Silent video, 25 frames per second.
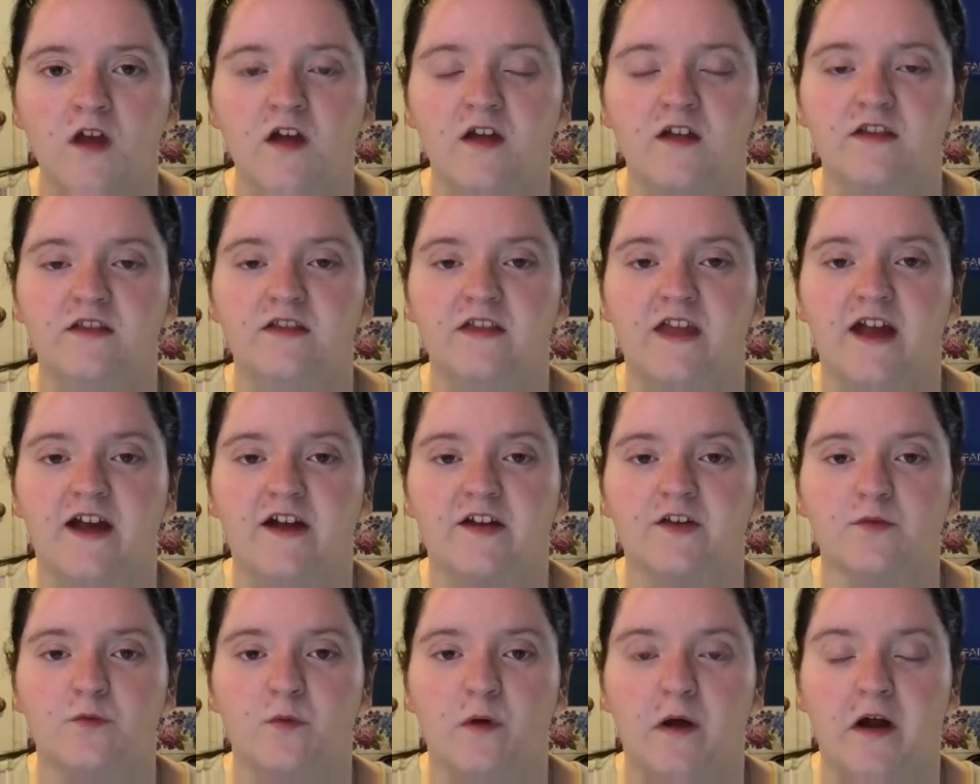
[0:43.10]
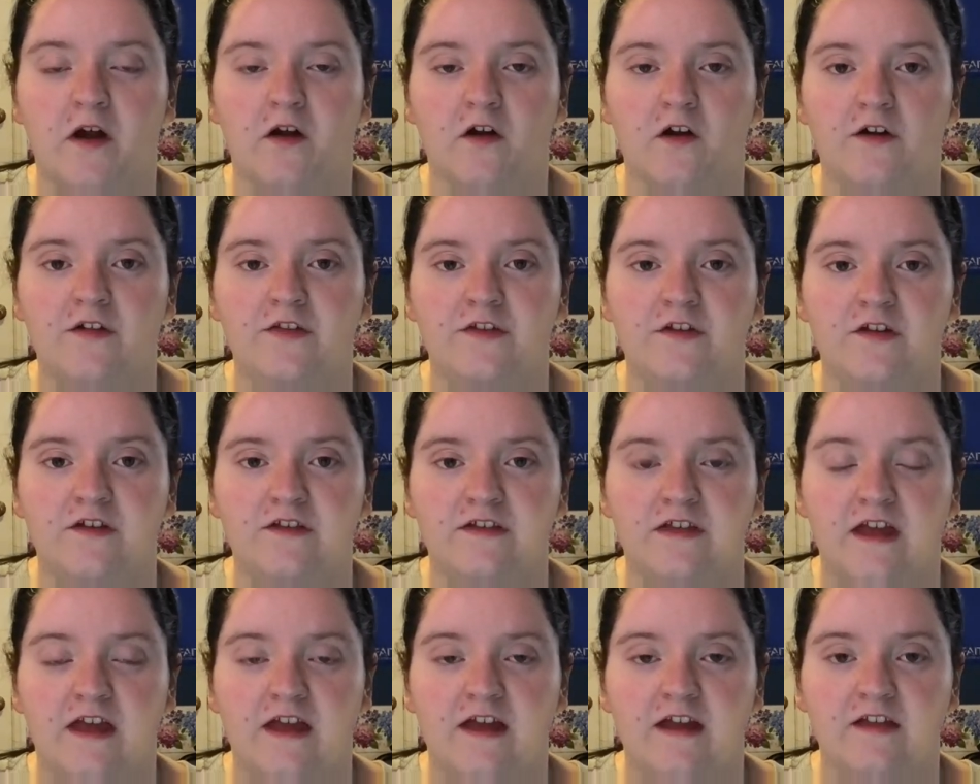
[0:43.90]
Next, we are going to
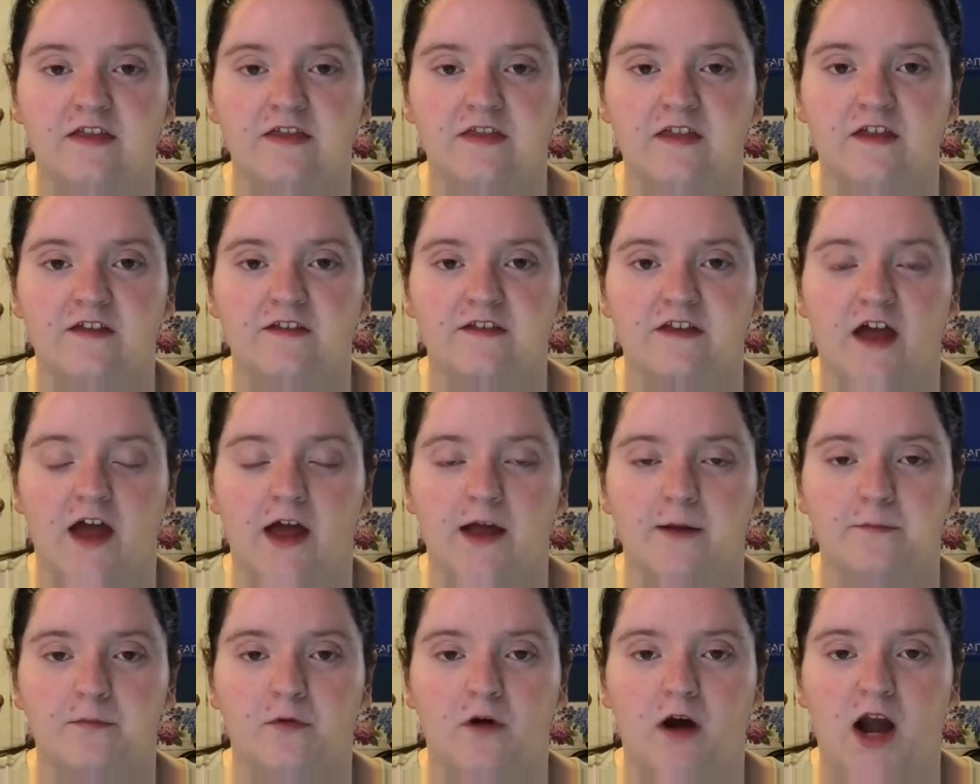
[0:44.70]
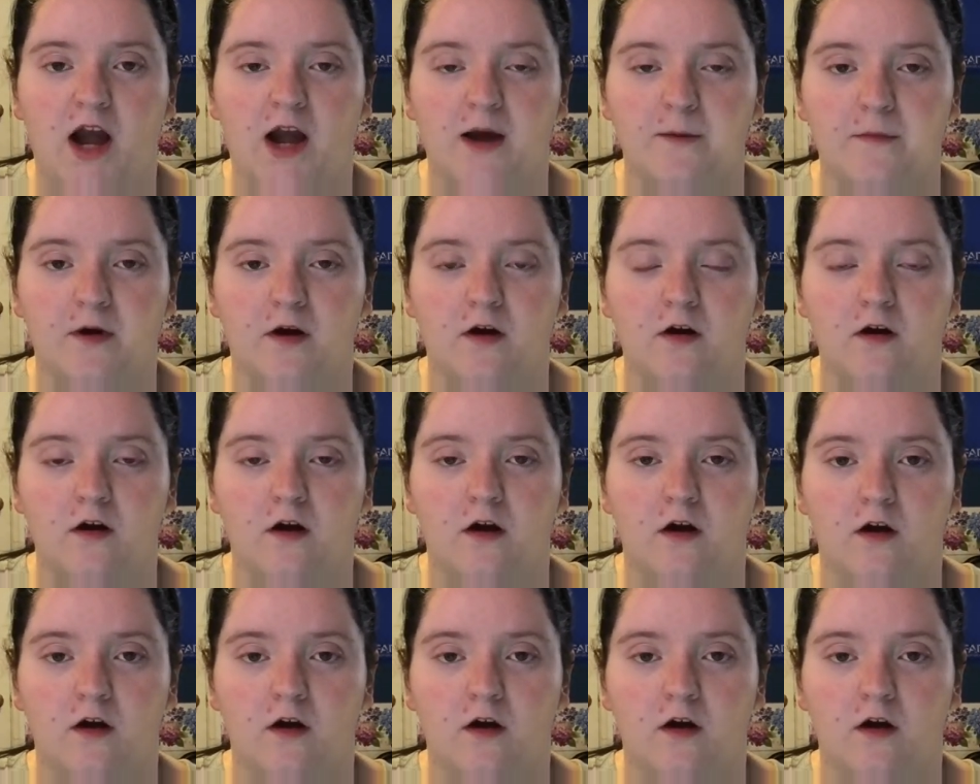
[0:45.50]
take this eye primer,